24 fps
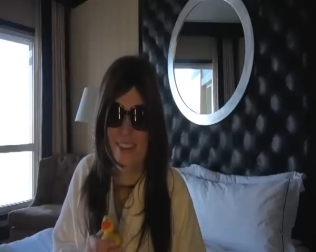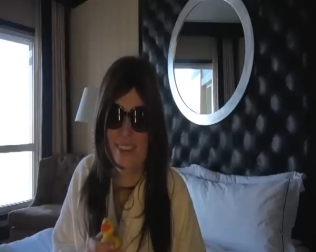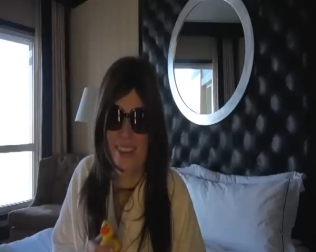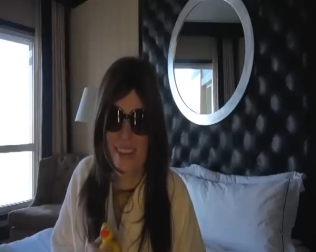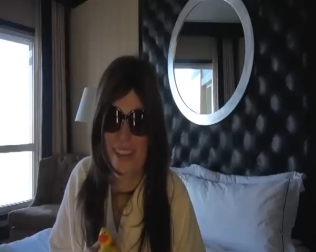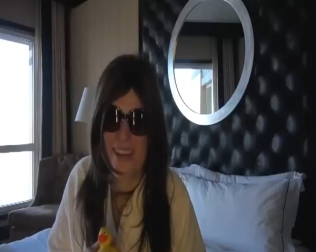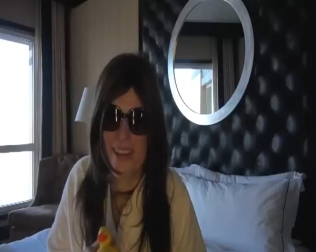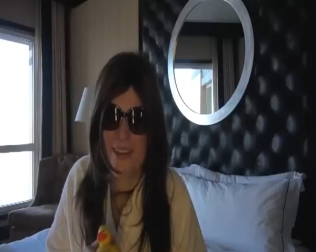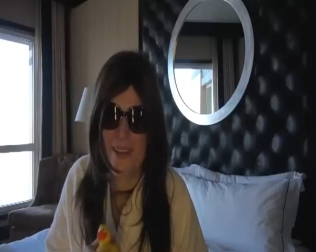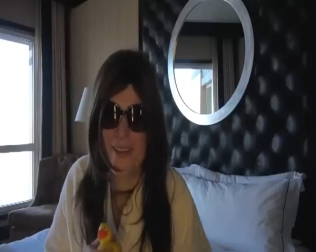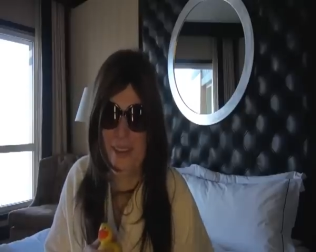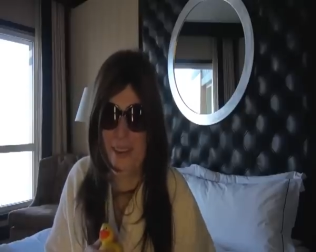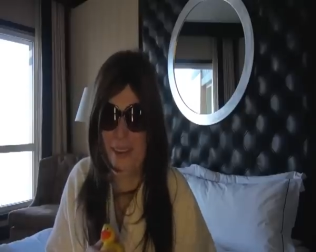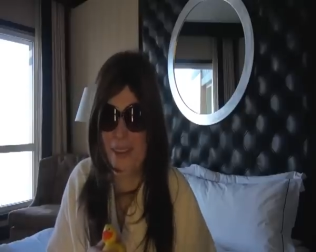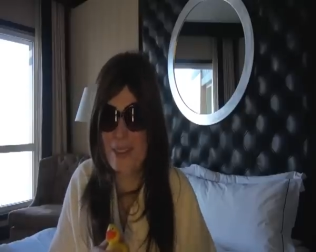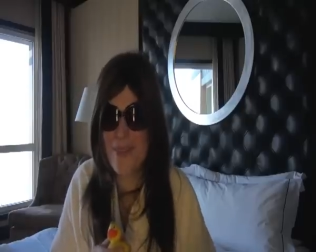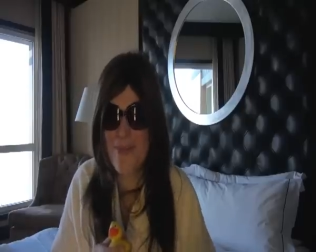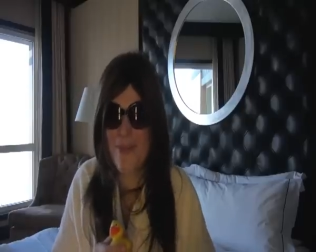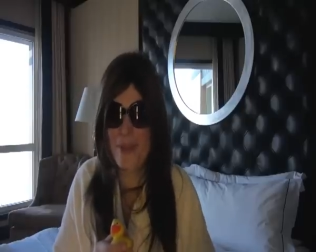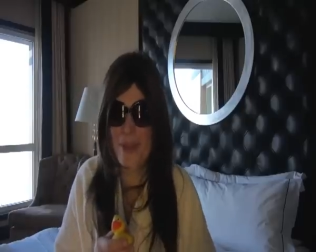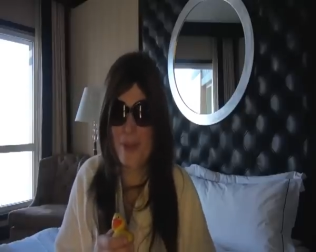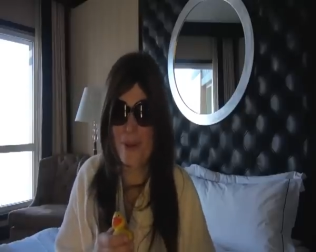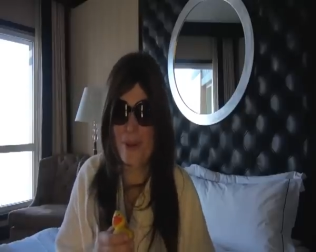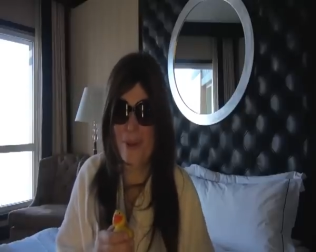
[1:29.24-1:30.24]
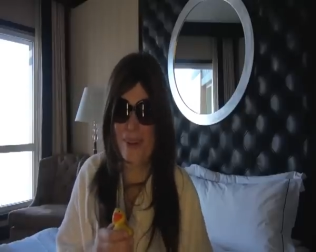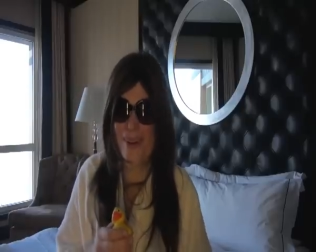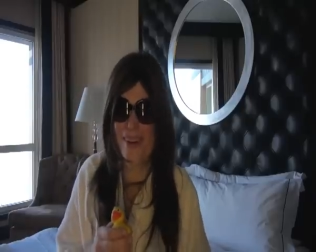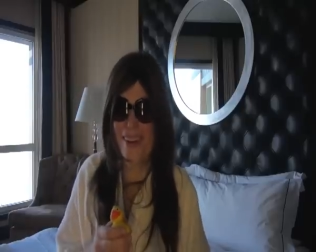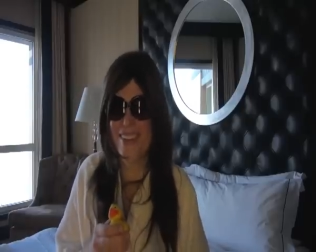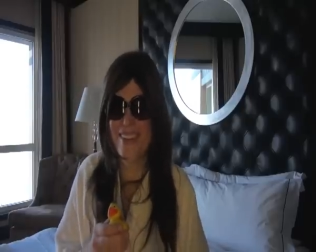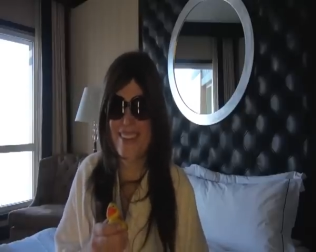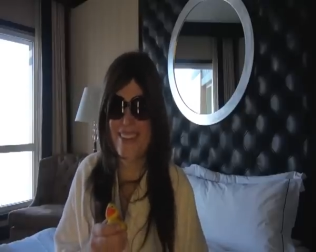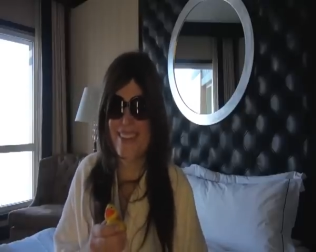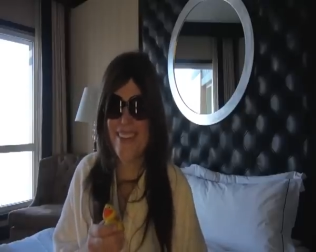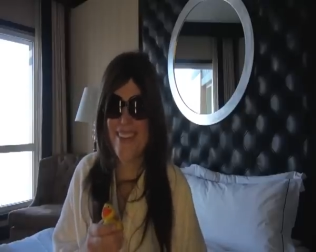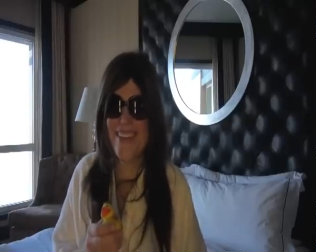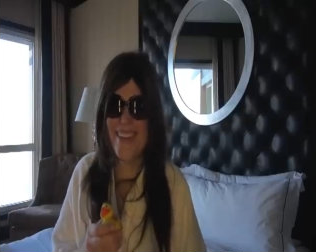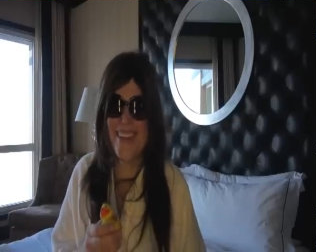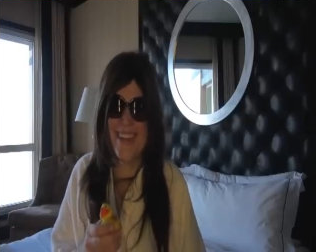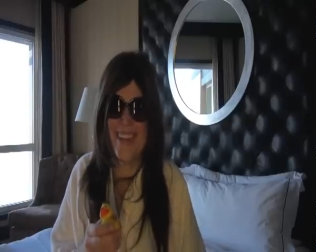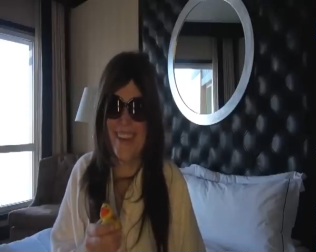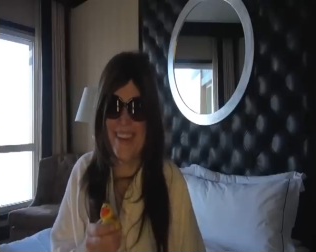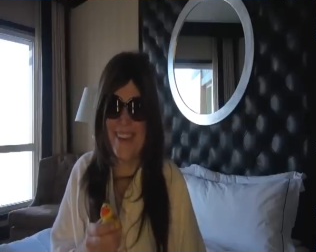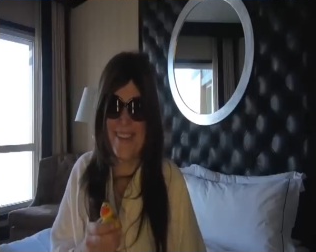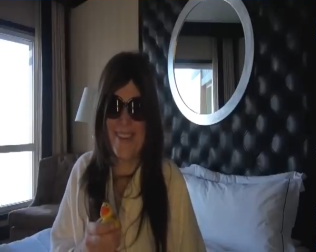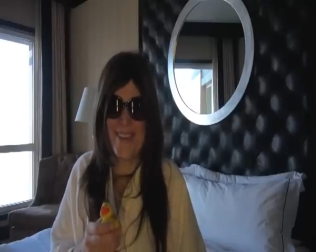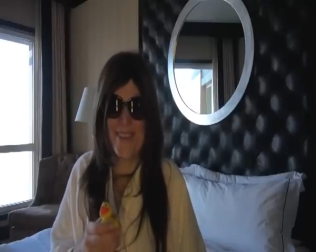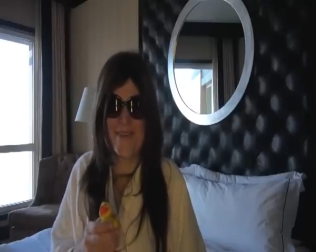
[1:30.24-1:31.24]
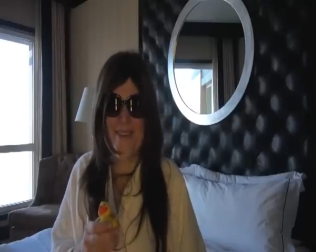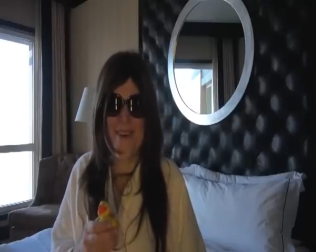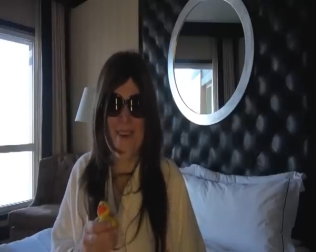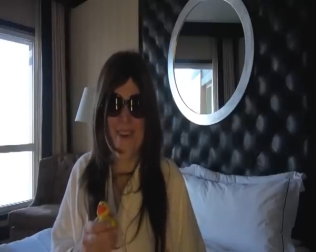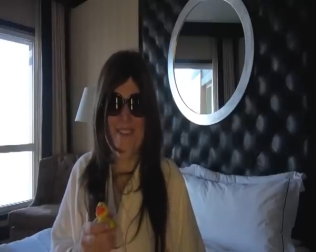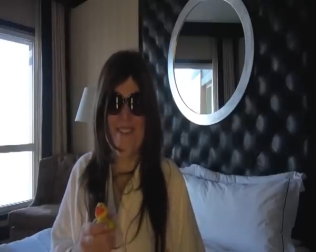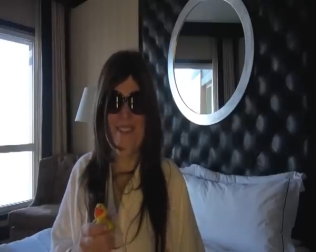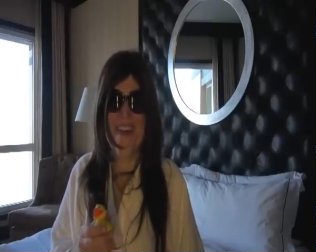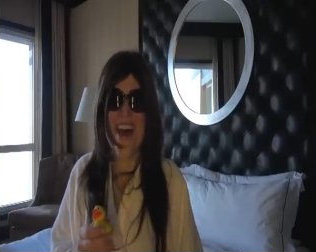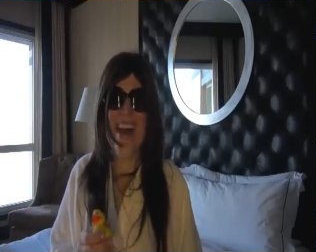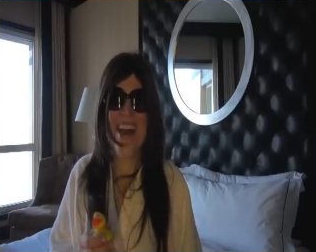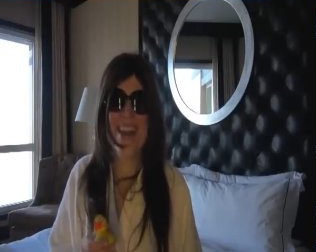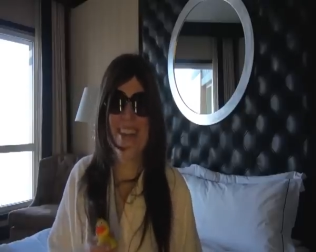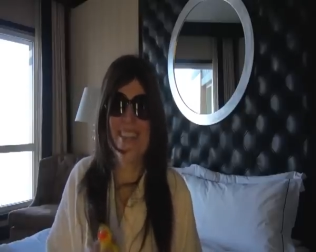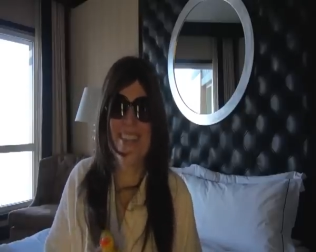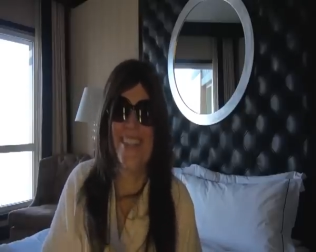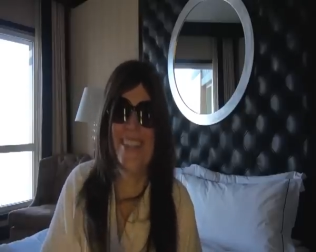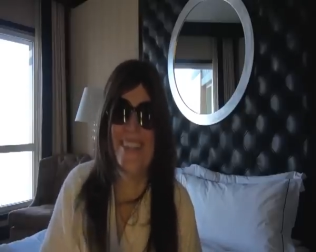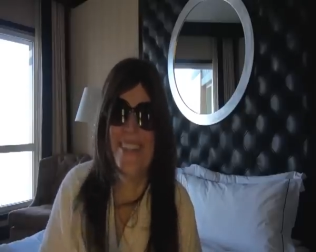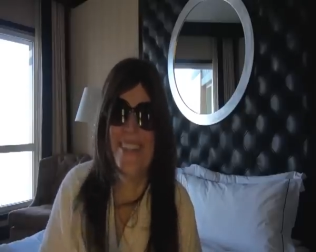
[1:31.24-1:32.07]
really go and explore and report back to